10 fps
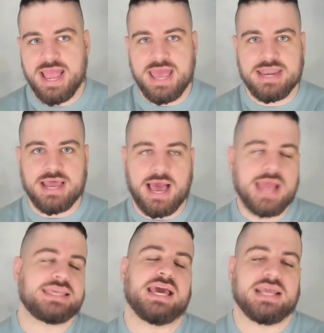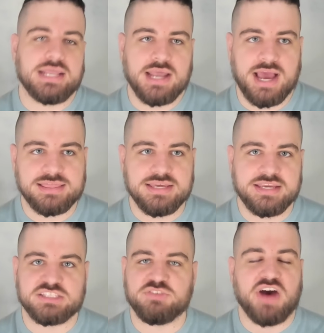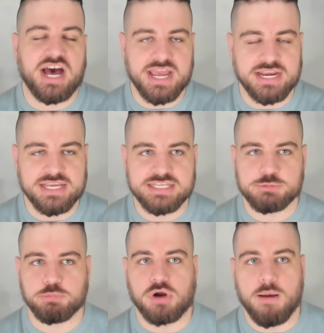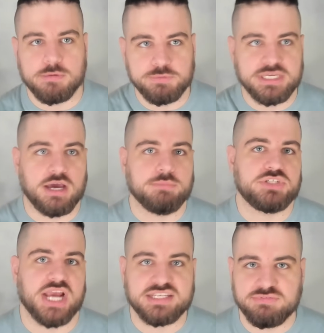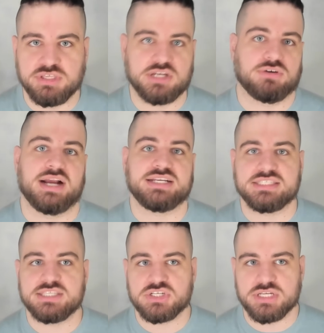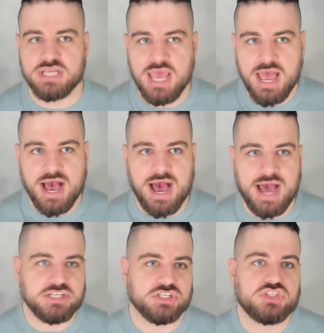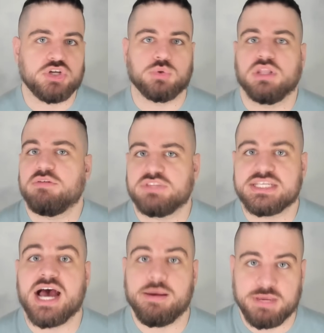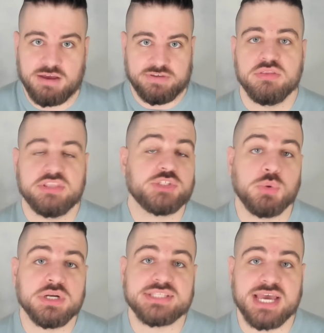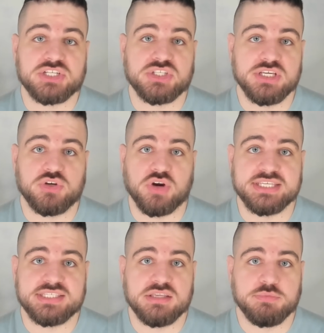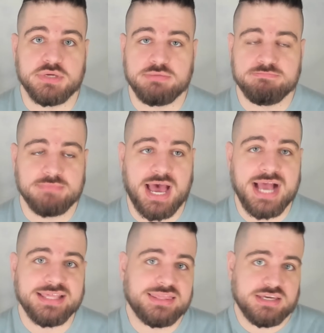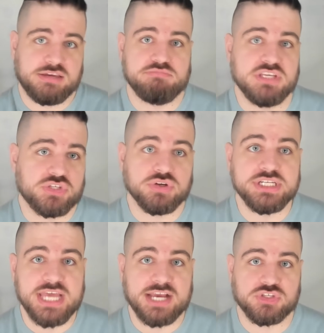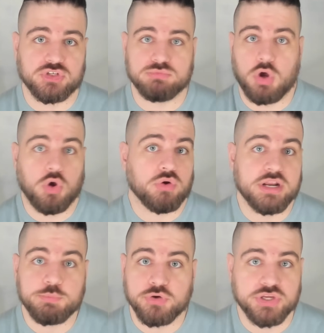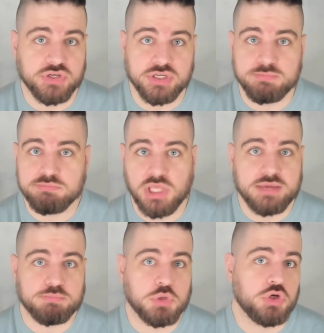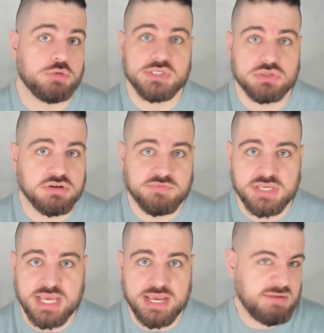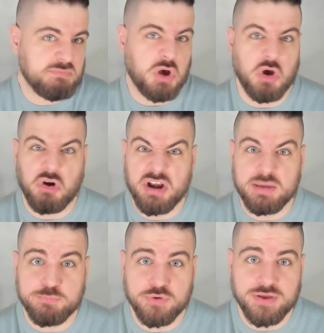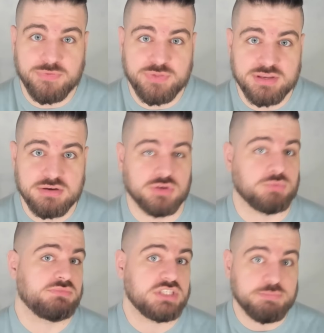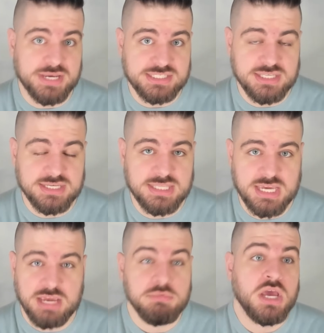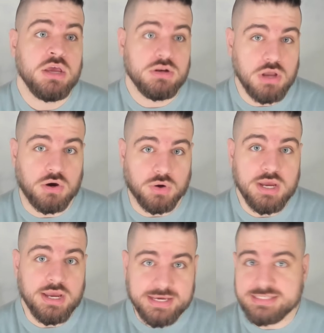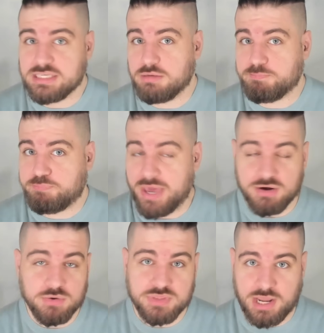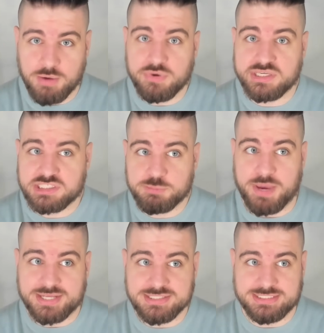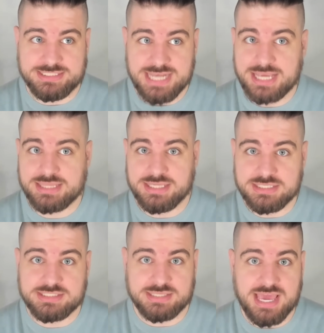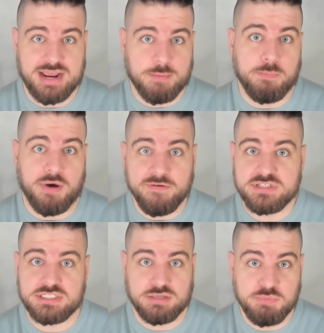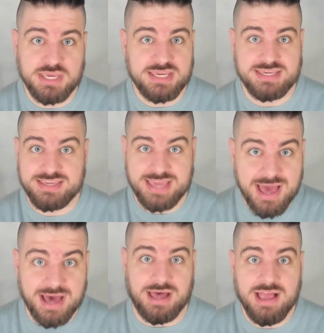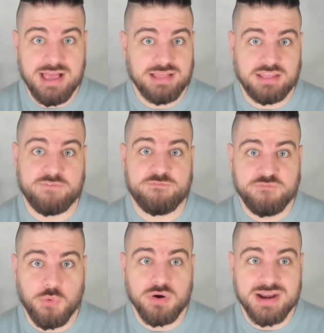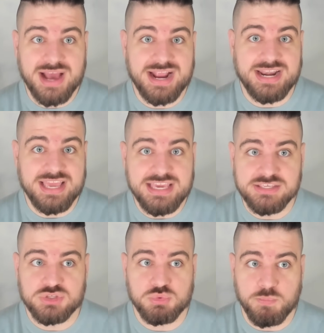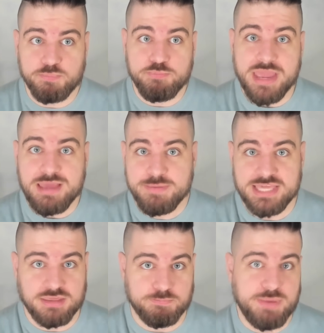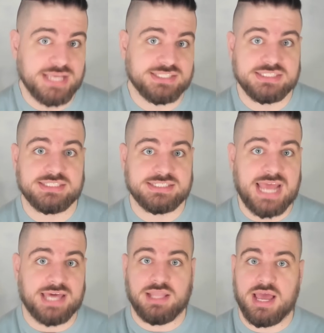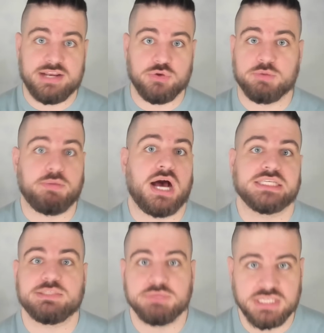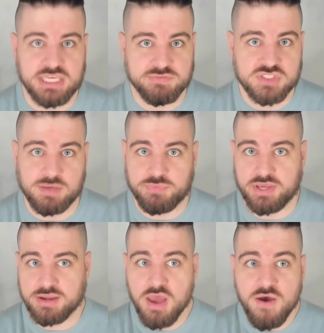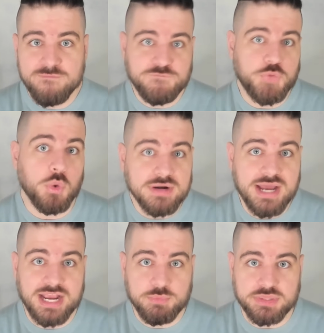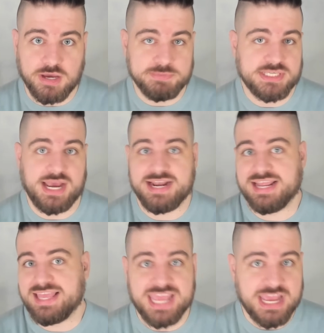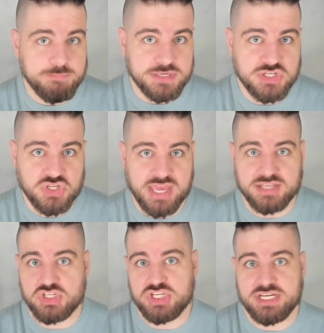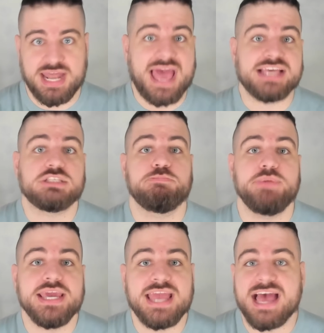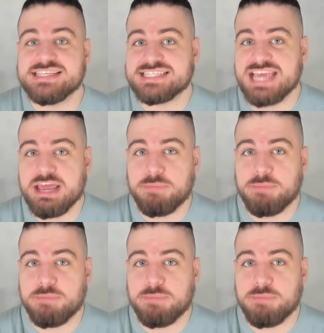And I get it. I think it's fine. It's probably objectively a correct decision. I just don't love the timing of it. This one is actually crazy to me. I think Misery decks are already pretty good. Like, Hood Misery V-Hand, already a pretty good thing to do. Is it the best thing in the game? No. Is it better than I would expect a deck that's getting buffed to be? Yeah. Like, 4-9 is maybe the best stat line you could possibly give something. 4-9 with upside can't be Shang-Chi'd, as big as can